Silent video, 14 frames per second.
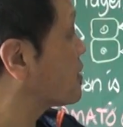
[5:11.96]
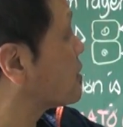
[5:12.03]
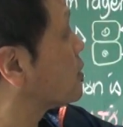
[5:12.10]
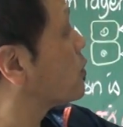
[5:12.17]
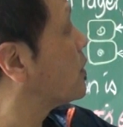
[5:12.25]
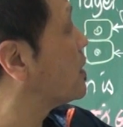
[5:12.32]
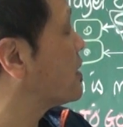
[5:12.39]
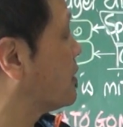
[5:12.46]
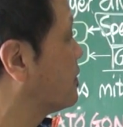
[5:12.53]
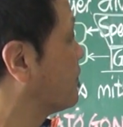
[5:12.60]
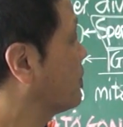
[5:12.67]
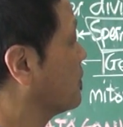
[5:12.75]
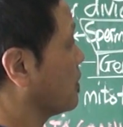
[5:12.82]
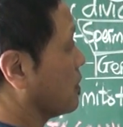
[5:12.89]
certainly
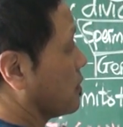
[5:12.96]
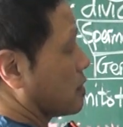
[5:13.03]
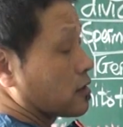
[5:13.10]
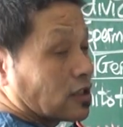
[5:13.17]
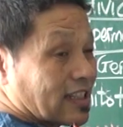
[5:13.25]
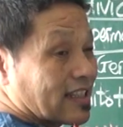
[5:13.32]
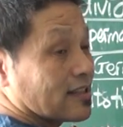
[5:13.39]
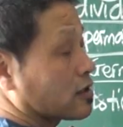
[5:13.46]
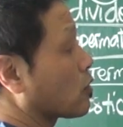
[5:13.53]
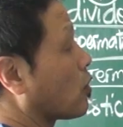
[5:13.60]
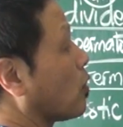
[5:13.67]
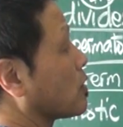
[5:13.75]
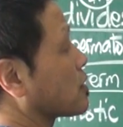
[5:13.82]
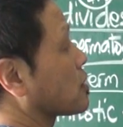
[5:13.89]
cells
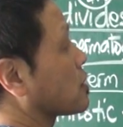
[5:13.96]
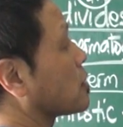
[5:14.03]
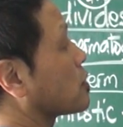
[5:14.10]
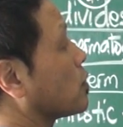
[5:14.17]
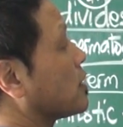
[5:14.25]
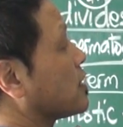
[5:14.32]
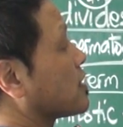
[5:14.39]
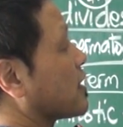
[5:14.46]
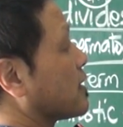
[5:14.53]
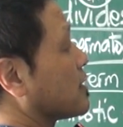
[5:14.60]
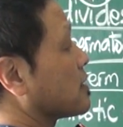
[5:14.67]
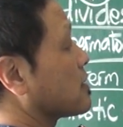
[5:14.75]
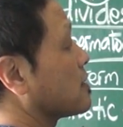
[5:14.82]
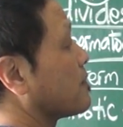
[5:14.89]
called Sertoli
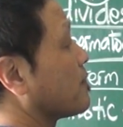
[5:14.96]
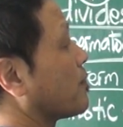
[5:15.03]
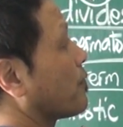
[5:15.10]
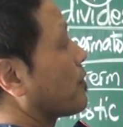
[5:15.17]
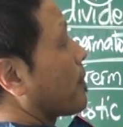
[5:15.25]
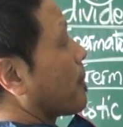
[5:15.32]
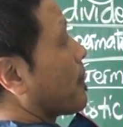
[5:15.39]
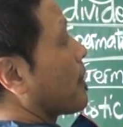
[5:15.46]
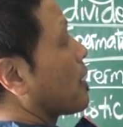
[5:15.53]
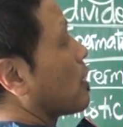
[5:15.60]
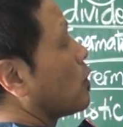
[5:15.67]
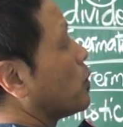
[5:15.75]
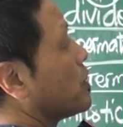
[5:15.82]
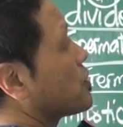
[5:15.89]
cells,
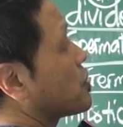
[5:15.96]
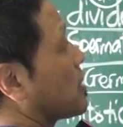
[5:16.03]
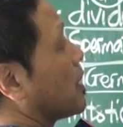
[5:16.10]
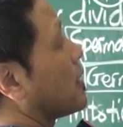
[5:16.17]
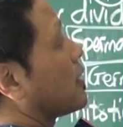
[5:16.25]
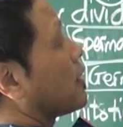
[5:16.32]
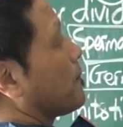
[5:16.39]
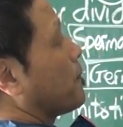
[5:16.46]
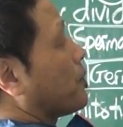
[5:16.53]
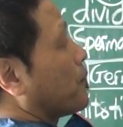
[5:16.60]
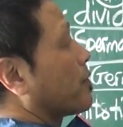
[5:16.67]
which are